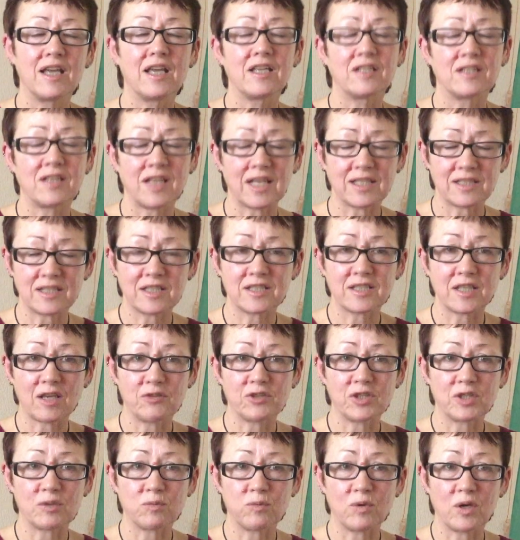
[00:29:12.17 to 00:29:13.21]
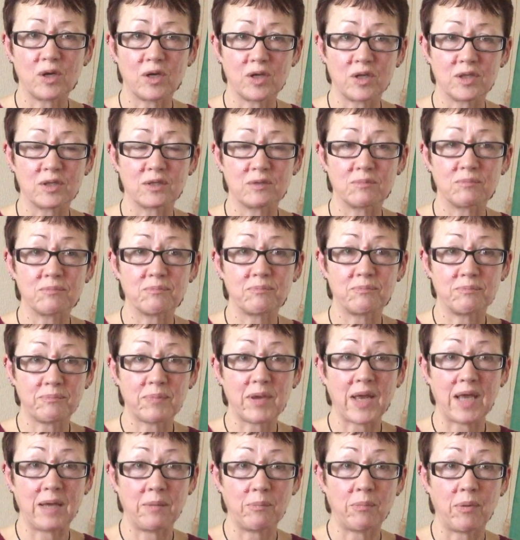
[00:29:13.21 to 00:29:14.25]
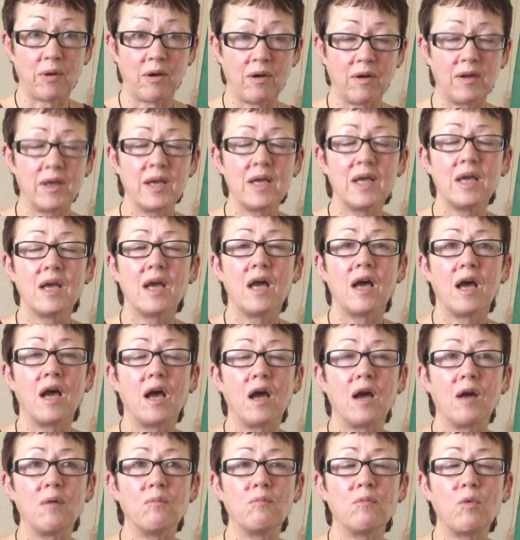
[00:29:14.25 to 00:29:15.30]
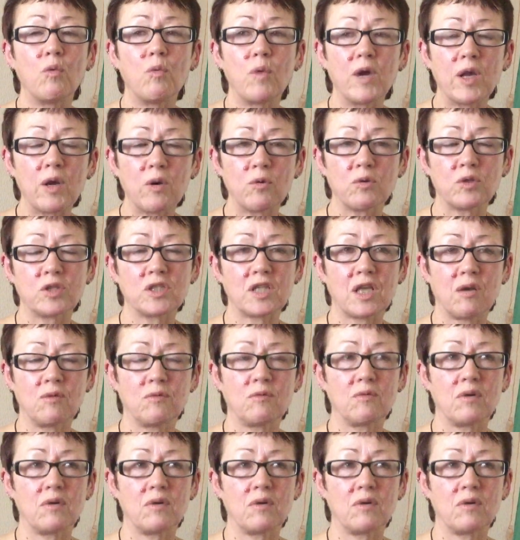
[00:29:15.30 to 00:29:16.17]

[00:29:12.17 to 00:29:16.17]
So that's the Socialist Workers paper. We also